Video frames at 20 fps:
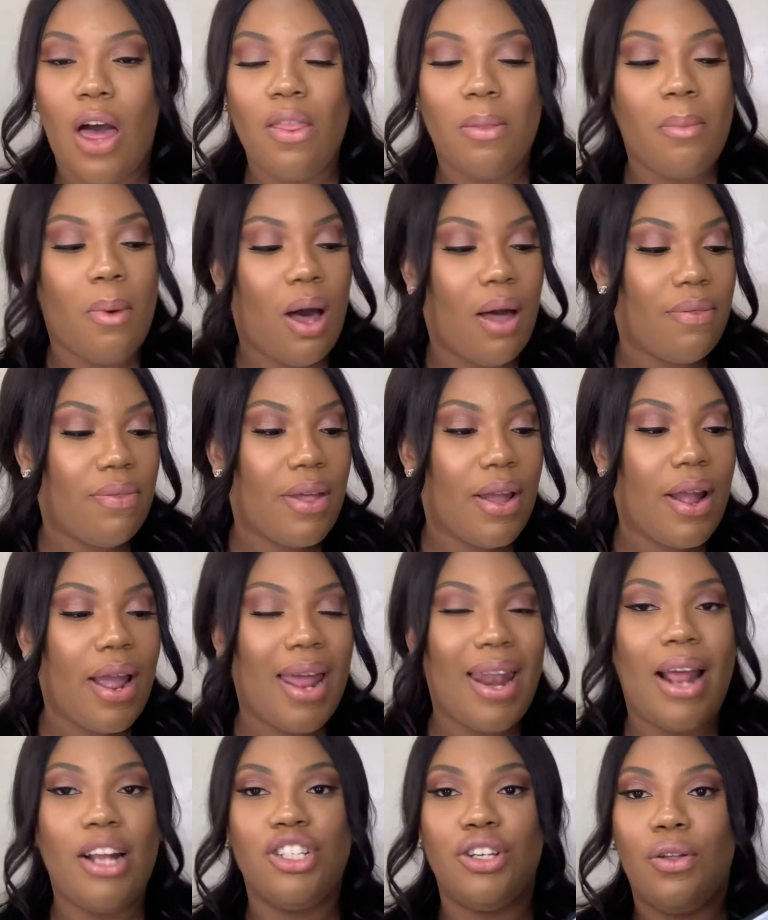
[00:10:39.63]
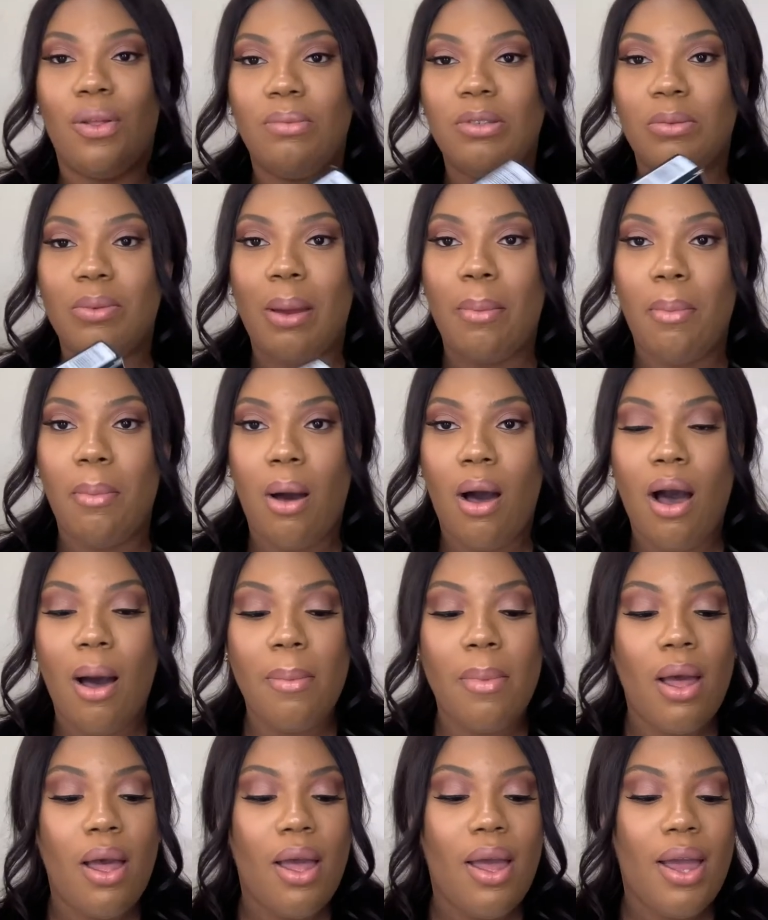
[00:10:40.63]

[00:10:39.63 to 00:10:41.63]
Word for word: them on there and i showed them to my mom